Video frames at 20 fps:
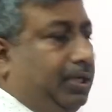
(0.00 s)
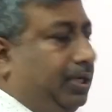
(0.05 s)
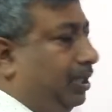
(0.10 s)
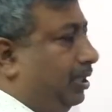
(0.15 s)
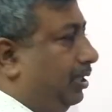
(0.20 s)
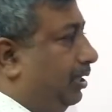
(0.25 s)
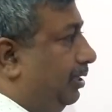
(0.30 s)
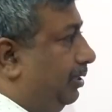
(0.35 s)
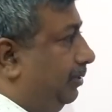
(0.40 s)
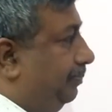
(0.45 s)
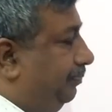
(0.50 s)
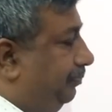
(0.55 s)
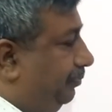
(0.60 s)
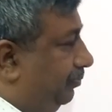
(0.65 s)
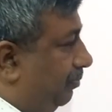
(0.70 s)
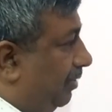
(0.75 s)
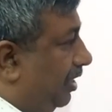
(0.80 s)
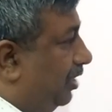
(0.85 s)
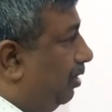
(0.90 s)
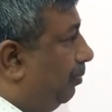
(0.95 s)

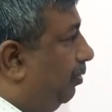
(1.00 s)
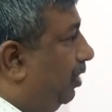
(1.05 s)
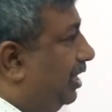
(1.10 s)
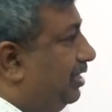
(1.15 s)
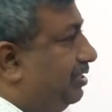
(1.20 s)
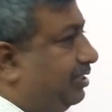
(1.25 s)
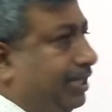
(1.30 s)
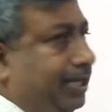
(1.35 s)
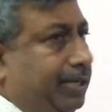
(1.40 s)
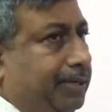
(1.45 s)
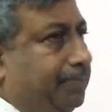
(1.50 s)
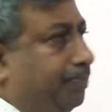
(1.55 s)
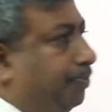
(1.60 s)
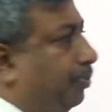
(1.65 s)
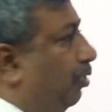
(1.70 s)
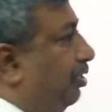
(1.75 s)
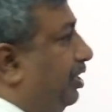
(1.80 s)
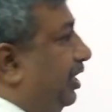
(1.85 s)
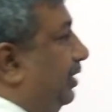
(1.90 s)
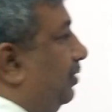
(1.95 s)
metabolize the
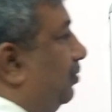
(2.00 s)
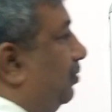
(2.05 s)
protein.